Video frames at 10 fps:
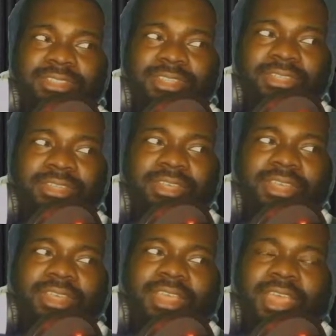each other
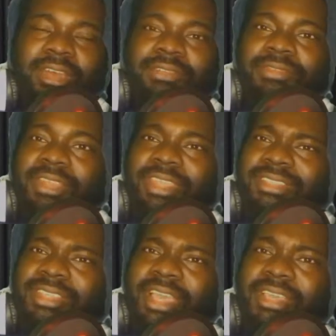how to
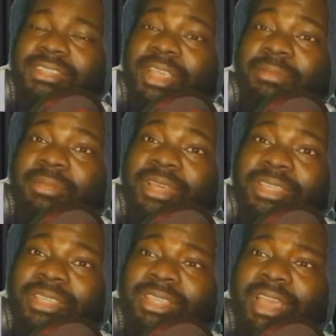finesse guys out of
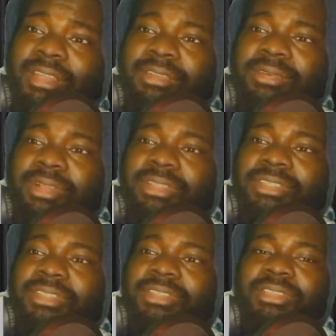money, how to do all
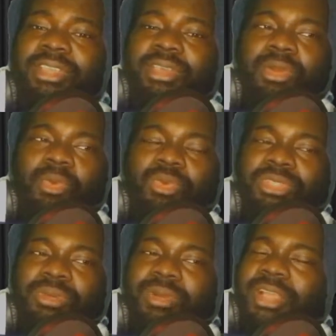these things.
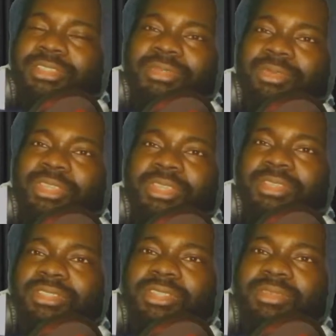So why should we
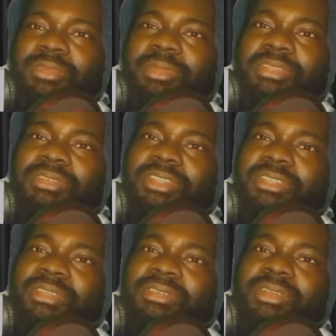continue to be
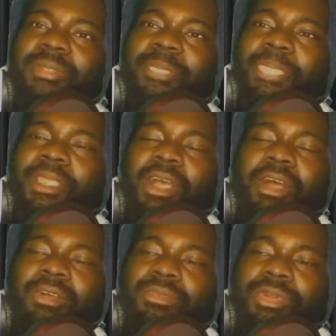traditional?
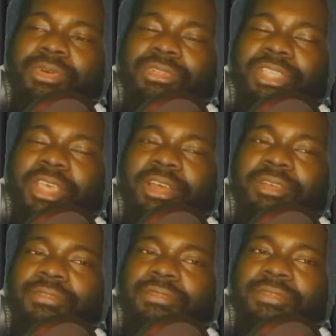Our roles
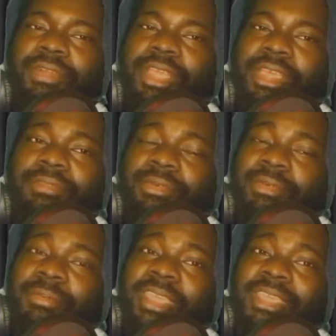have forever
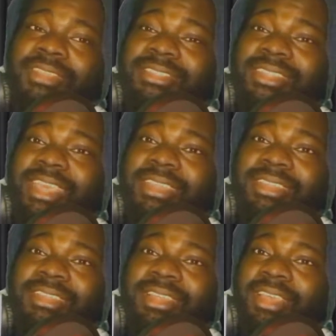remained
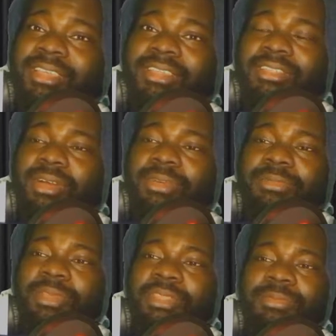stagnant. Like, it's
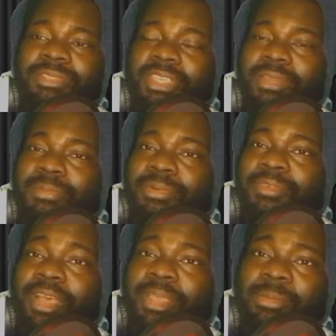always been to protect,
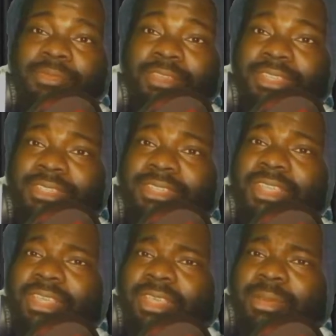provide, provision.